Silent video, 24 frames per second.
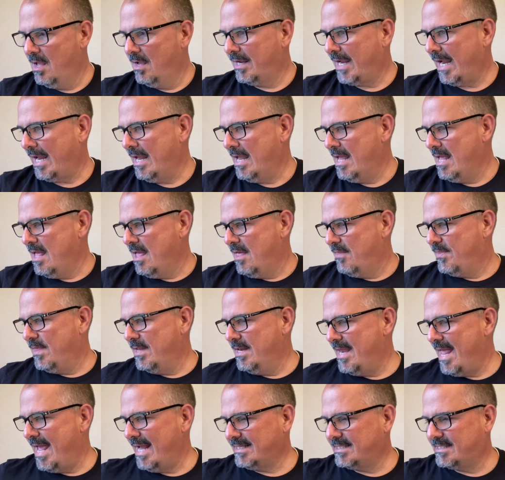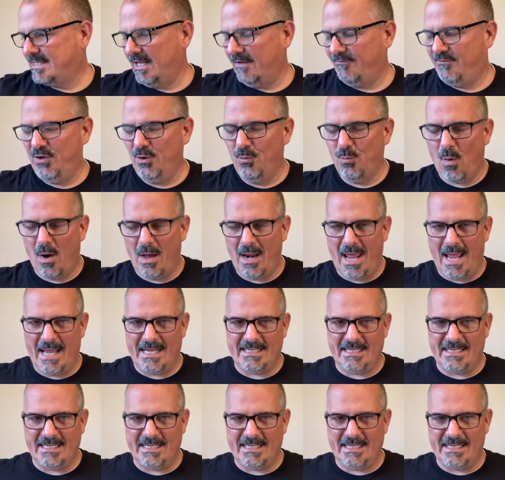Okay, the next, if you want a